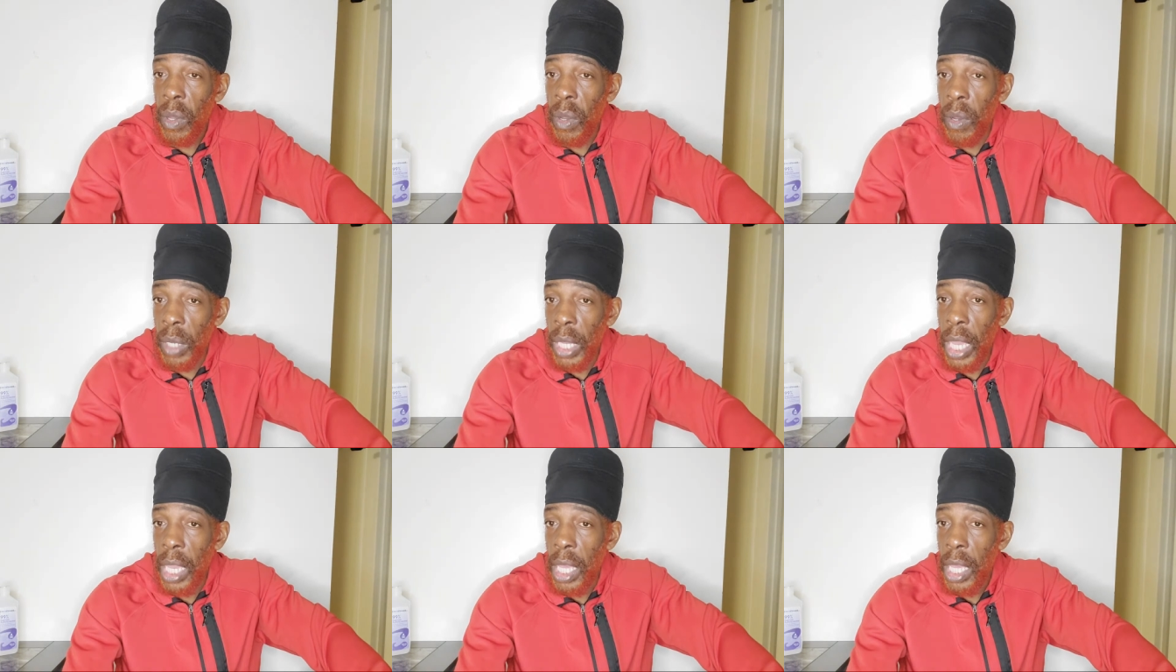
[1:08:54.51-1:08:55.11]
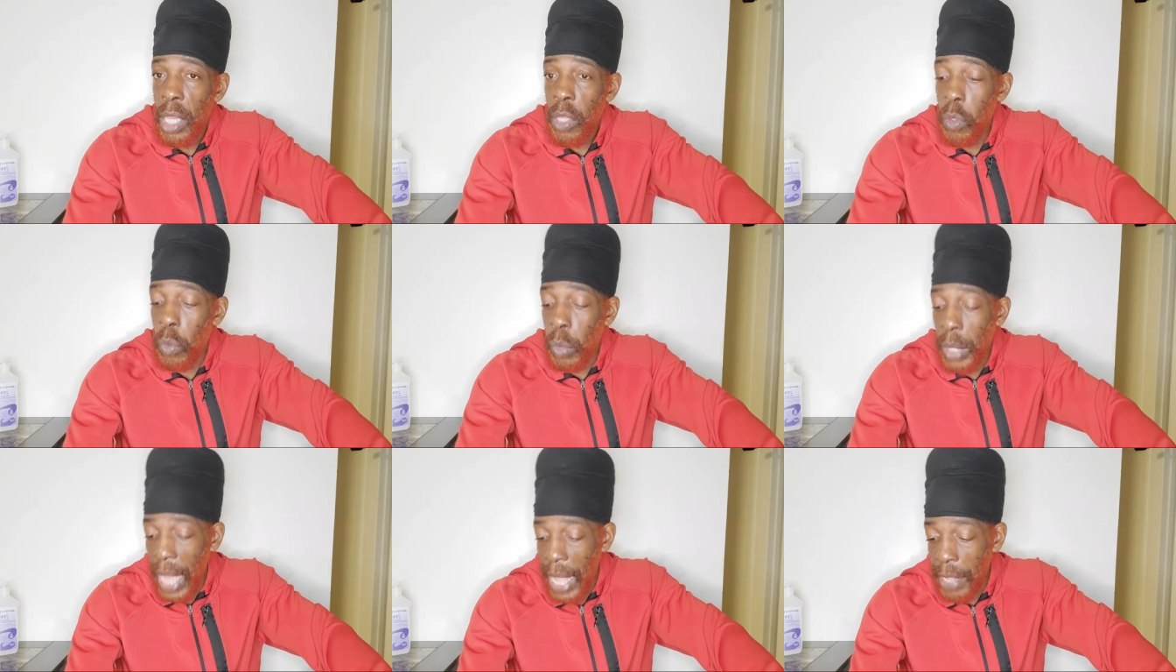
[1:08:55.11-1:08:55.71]
Okay? You
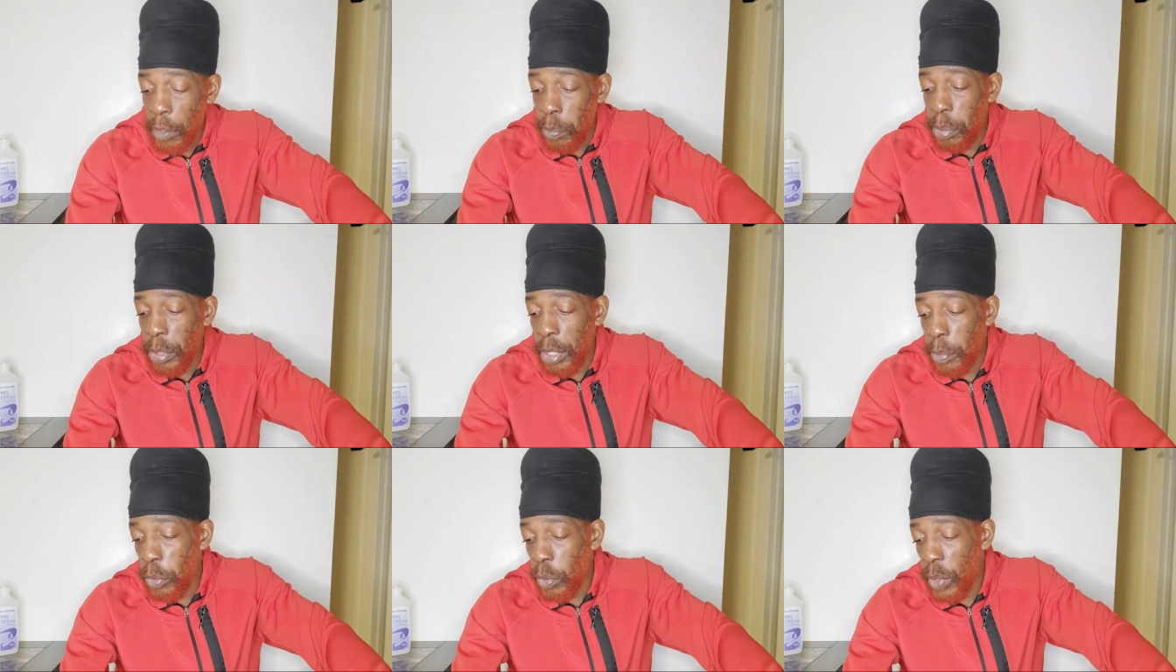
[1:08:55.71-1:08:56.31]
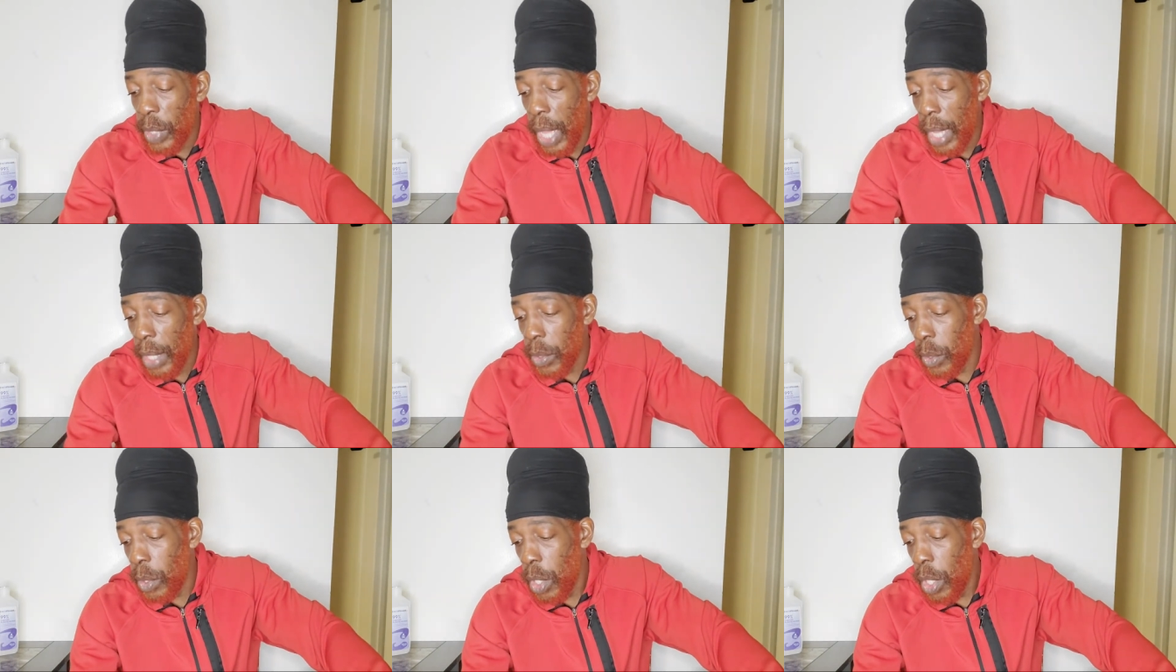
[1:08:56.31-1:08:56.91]
got to put up your
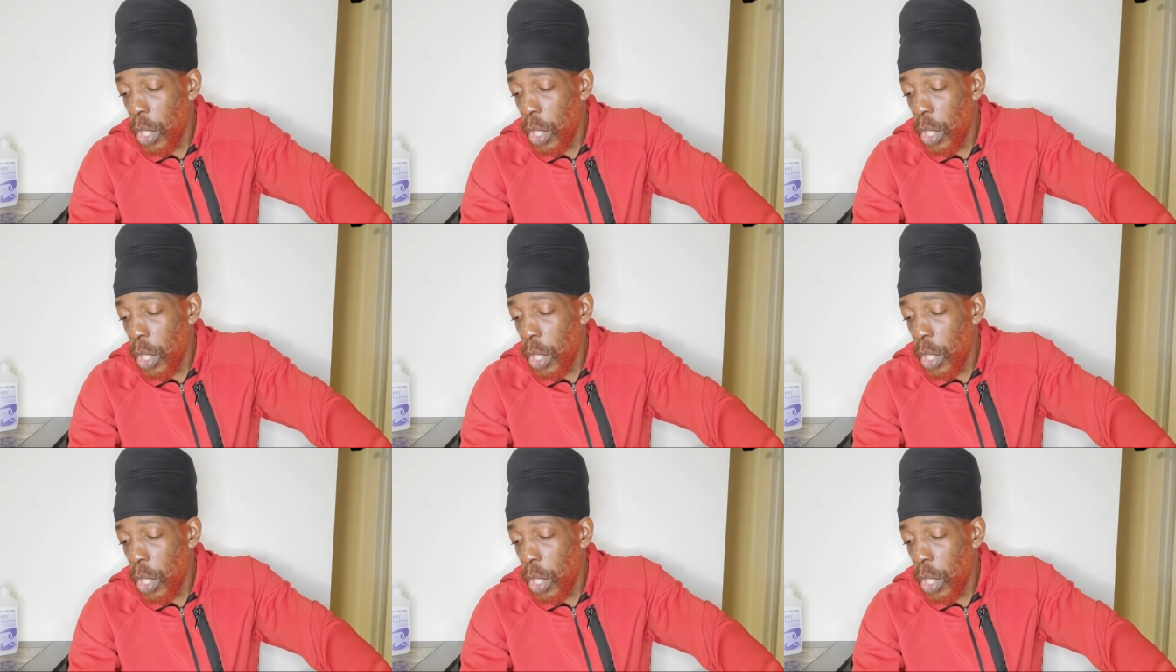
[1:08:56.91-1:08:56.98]
socks.